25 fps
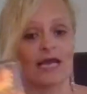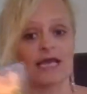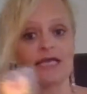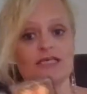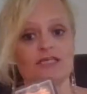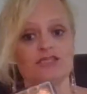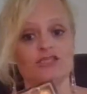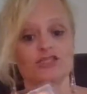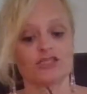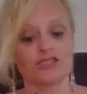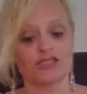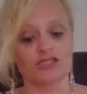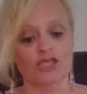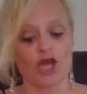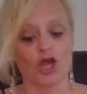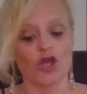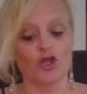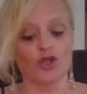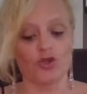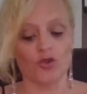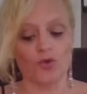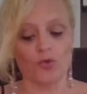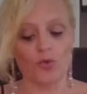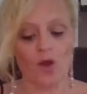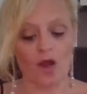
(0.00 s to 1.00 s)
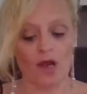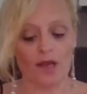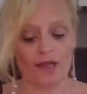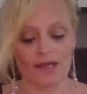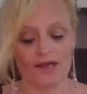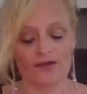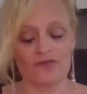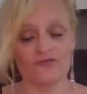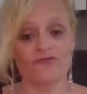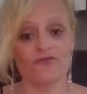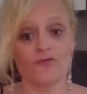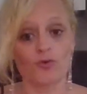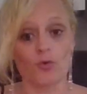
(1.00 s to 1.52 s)
ages, you are going
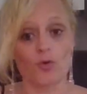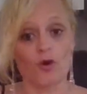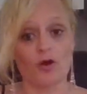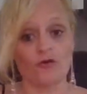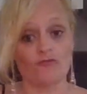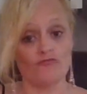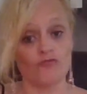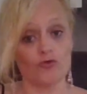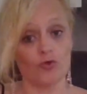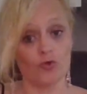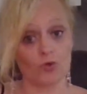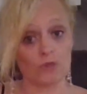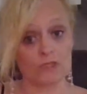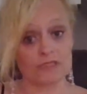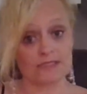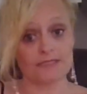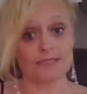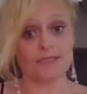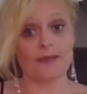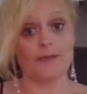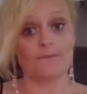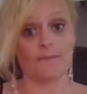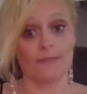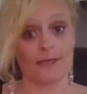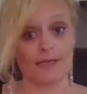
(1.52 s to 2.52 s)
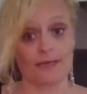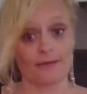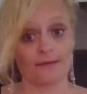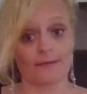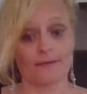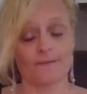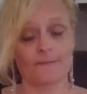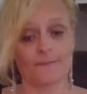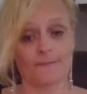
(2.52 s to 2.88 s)
to feel a real contentment.